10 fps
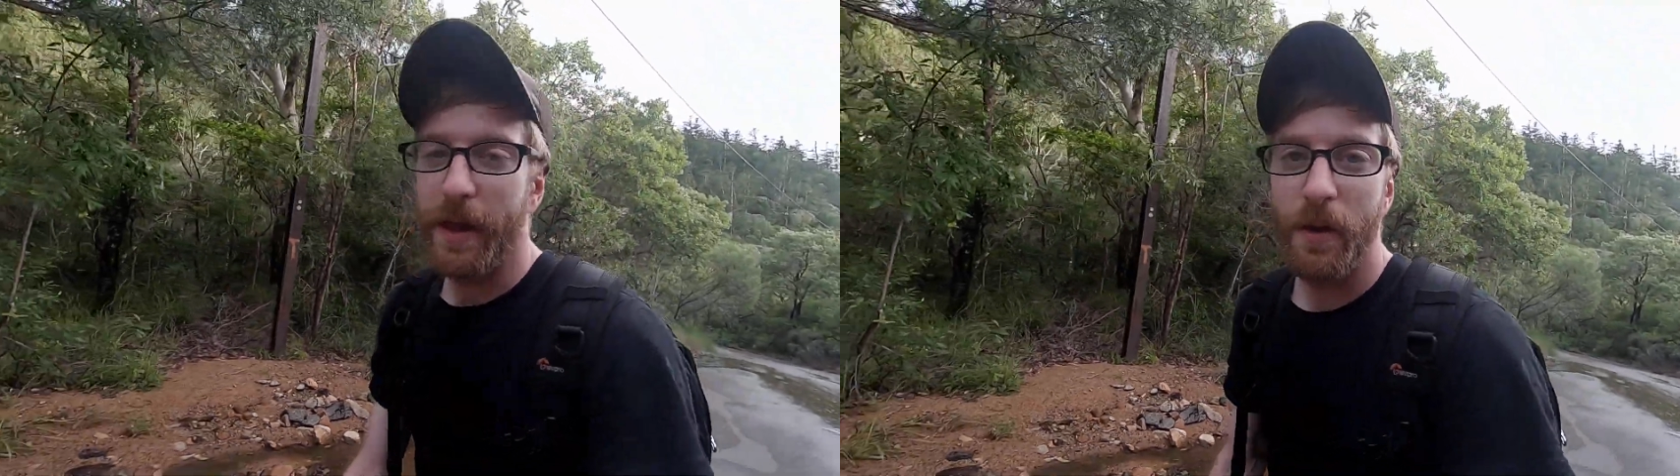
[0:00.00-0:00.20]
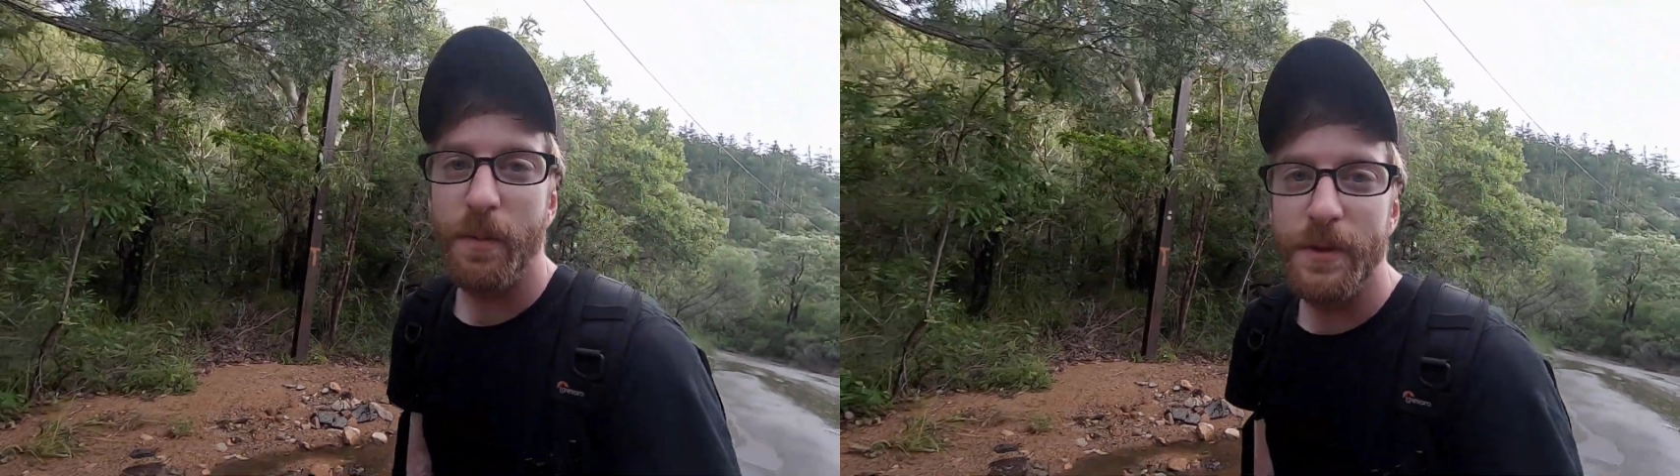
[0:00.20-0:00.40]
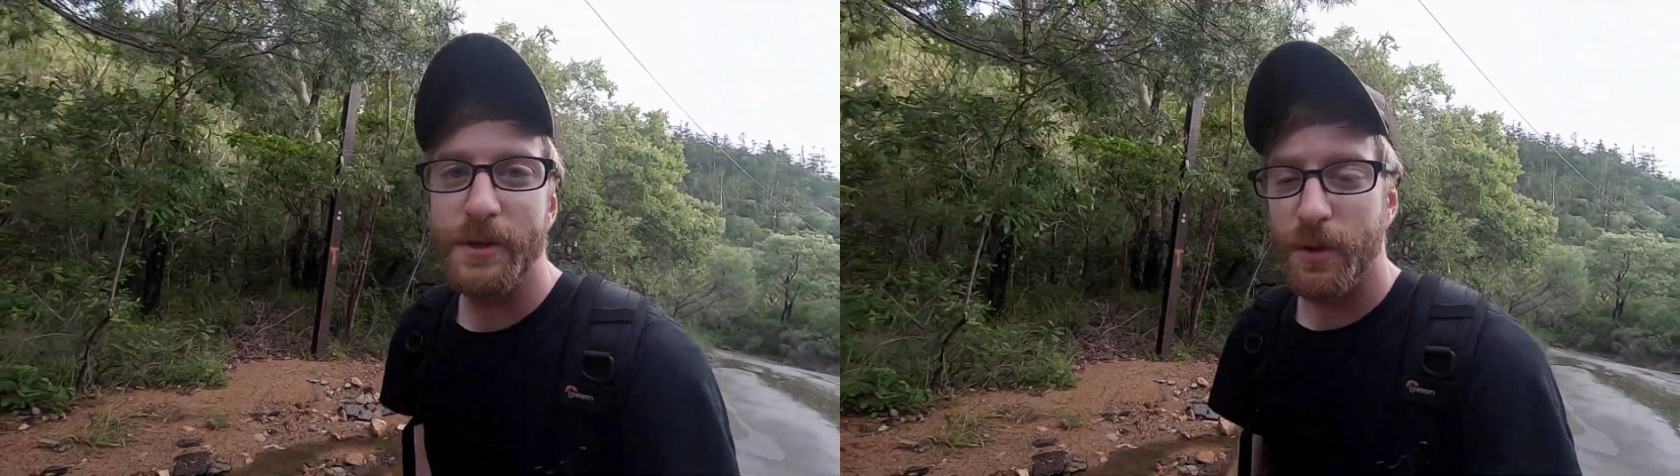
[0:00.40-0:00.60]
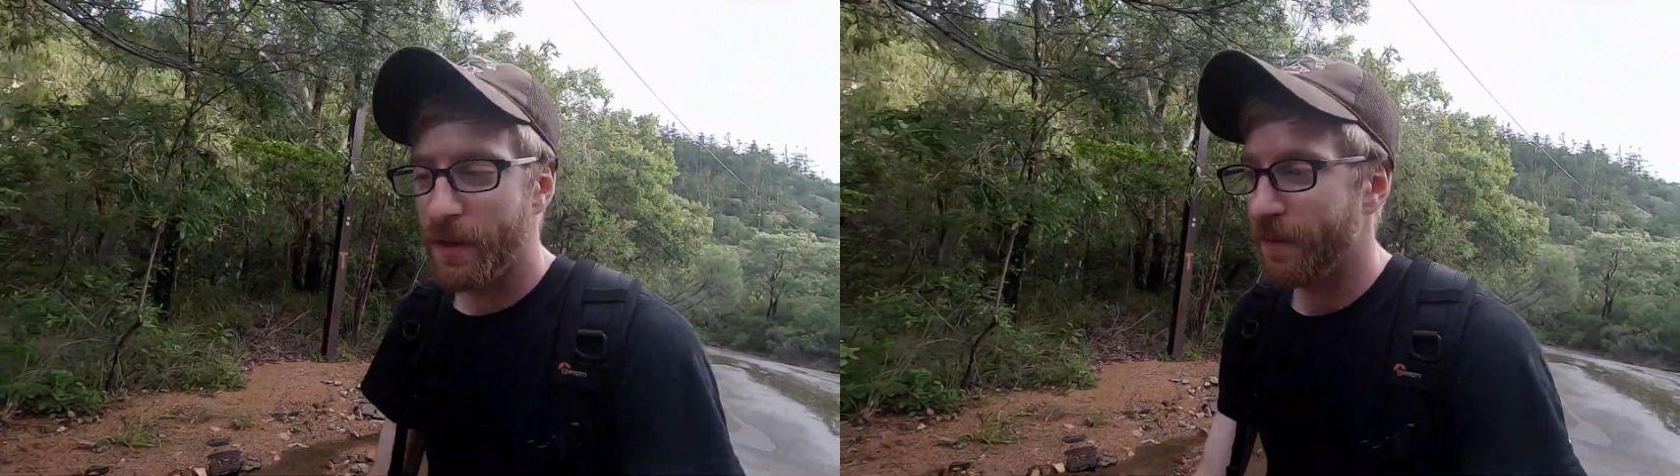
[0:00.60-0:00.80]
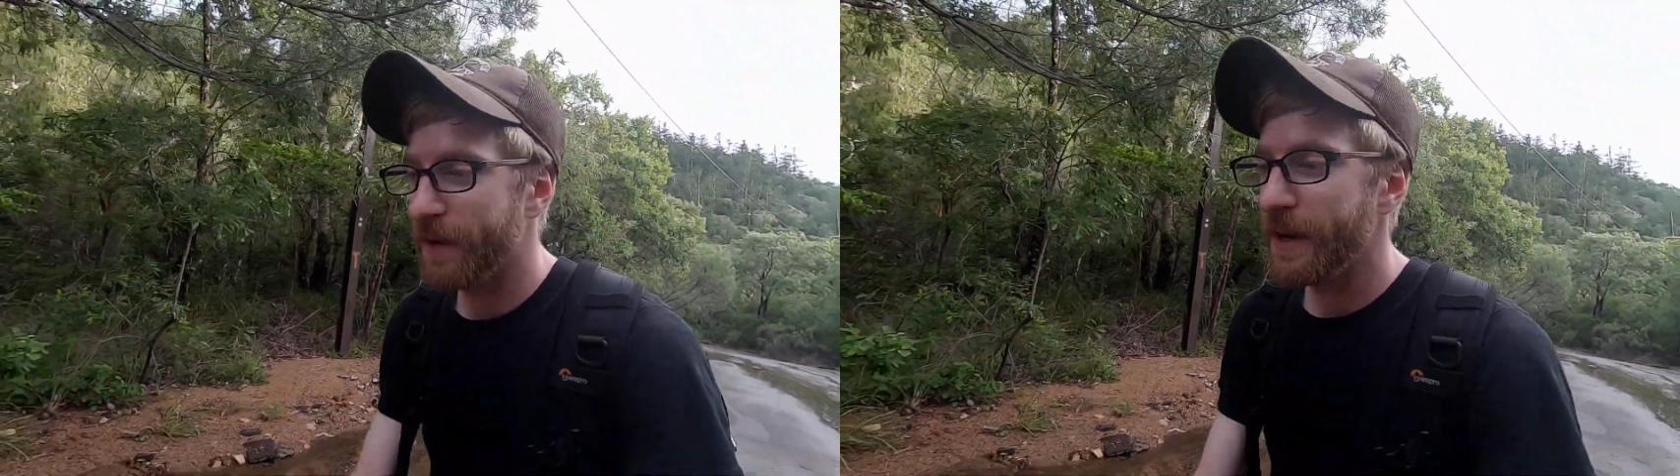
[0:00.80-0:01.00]
I hope you
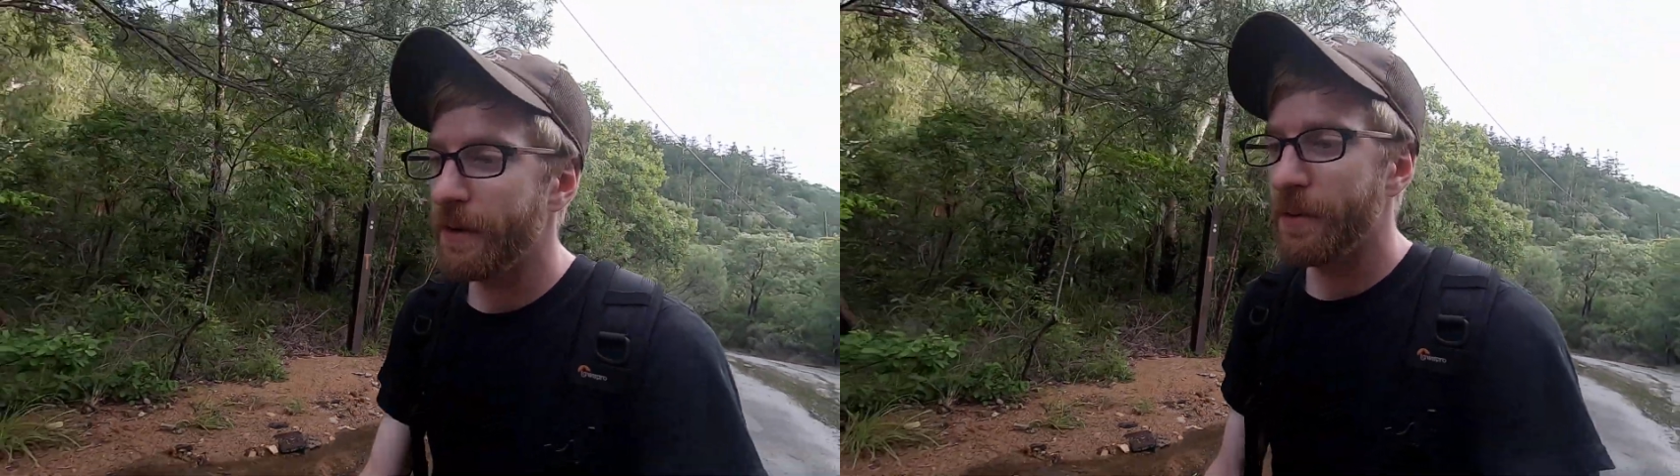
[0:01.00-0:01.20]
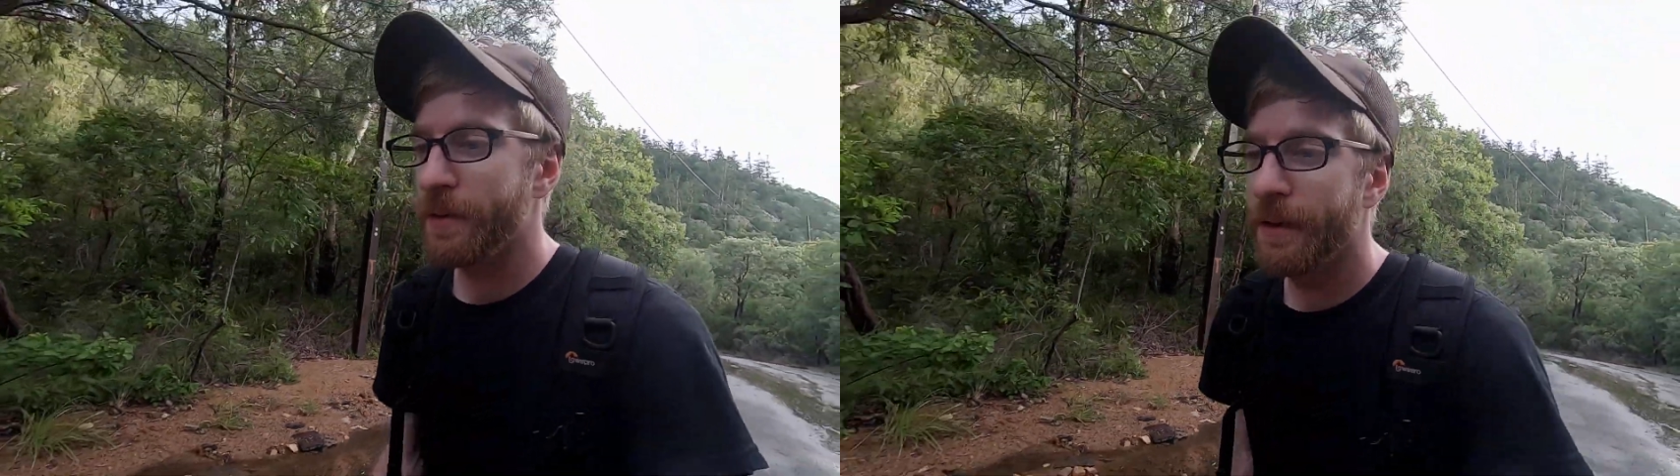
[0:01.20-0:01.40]
enjoyed the video.